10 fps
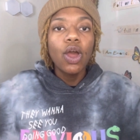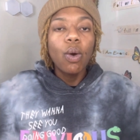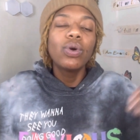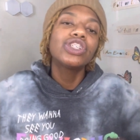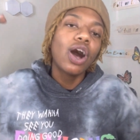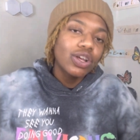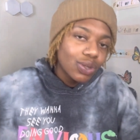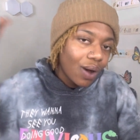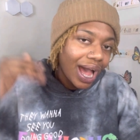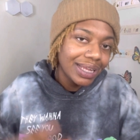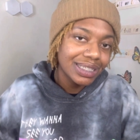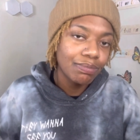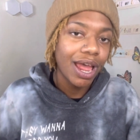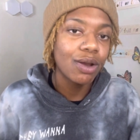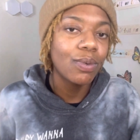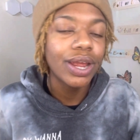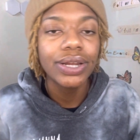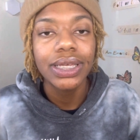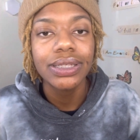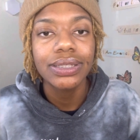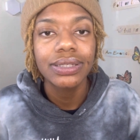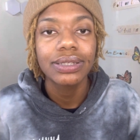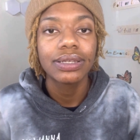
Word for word: which also heightens my awareness.